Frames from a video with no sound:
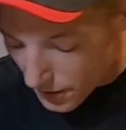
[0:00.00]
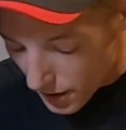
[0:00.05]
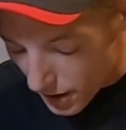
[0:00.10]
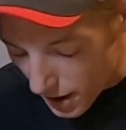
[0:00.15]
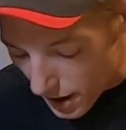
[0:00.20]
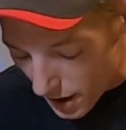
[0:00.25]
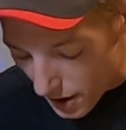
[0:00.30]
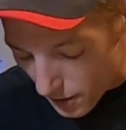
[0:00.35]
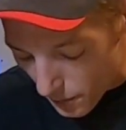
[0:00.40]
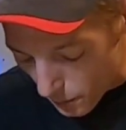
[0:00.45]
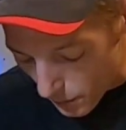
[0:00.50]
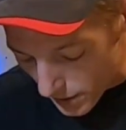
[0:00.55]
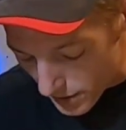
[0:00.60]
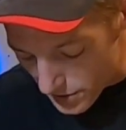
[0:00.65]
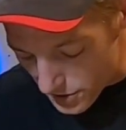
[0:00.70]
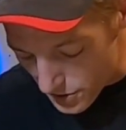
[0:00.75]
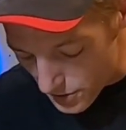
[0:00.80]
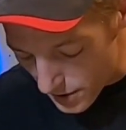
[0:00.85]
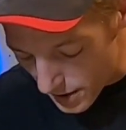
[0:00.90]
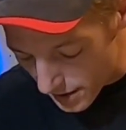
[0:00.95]

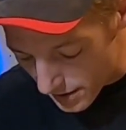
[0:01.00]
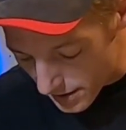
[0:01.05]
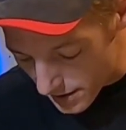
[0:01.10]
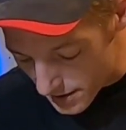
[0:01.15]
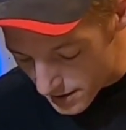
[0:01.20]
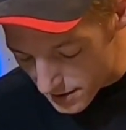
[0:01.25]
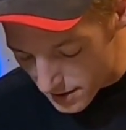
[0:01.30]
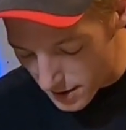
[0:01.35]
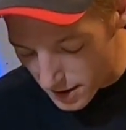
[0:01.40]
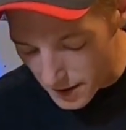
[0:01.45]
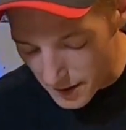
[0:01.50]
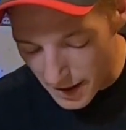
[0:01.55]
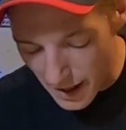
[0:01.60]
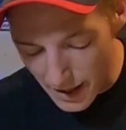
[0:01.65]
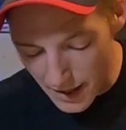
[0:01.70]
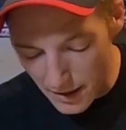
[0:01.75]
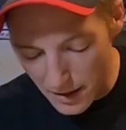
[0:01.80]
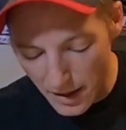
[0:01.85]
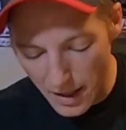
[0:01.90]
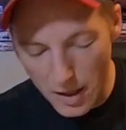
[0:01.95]
Once you get this clip,
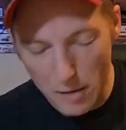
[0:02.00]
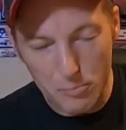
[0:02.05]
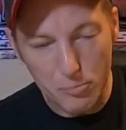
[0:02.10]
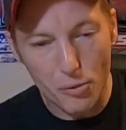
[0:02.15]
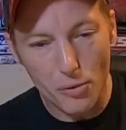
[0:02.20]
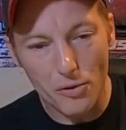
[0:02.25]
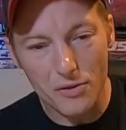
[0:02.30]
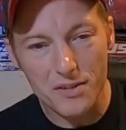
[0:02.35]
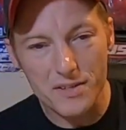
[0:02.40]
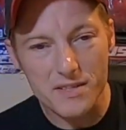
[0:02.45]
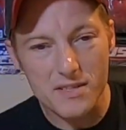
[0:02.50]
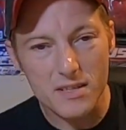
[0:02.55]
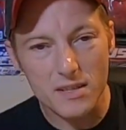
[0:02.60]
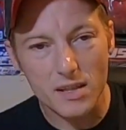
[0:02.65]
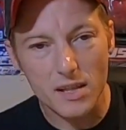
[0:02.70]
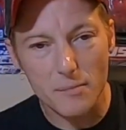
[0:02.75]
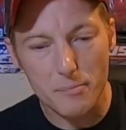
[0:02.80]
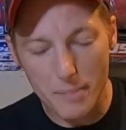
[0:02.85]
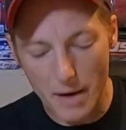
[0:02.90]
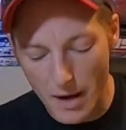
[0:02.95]
kind of pull this
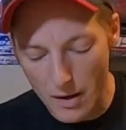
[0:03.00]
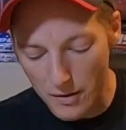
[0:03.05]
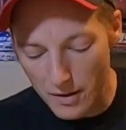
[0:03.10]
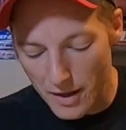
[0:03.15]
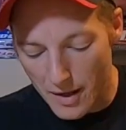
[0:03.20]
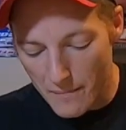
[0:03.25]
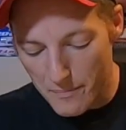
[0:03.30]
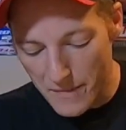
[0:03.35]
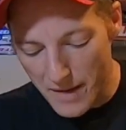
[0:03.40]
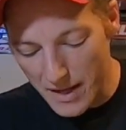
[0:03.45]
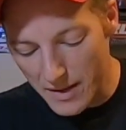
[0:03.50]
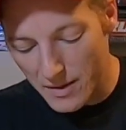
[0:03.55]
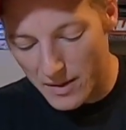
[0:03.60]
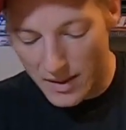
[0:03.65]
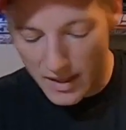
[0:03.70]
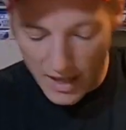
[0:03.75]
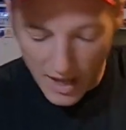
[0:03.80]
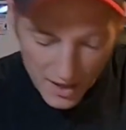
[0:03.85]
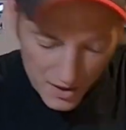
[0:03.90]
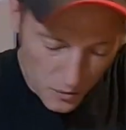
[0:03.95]
clip out
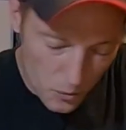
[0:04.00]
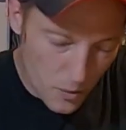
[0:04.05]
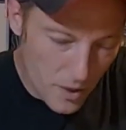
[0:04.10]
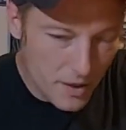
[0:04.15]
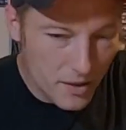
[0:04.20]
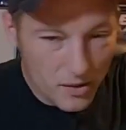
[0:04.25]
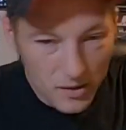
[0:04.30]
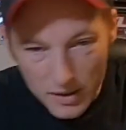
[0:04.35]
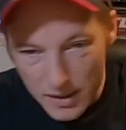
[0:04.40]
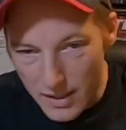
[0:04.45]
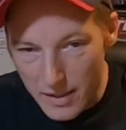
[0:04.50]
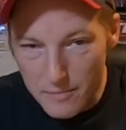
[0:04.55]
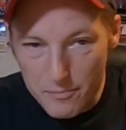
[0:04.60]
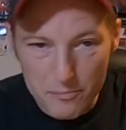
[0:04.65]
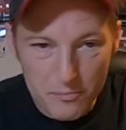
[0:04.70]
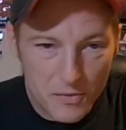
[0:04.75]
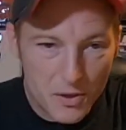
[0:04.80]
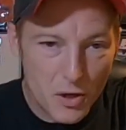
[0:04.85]
and kind of wiggle it,